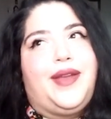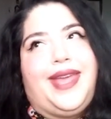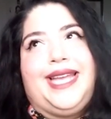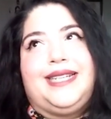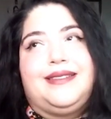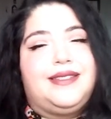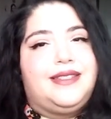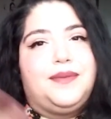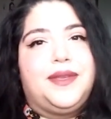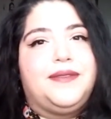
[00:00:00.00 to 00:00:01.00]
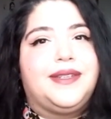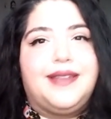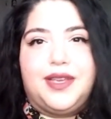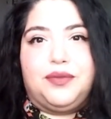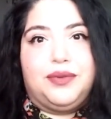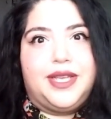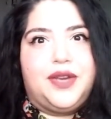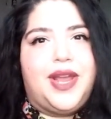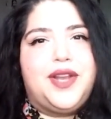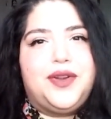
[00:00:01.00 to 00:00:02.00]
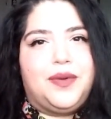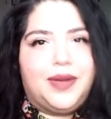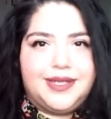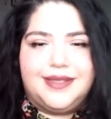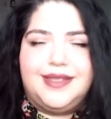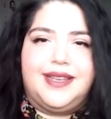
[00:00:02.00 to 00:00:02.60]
and some even like really grander ones,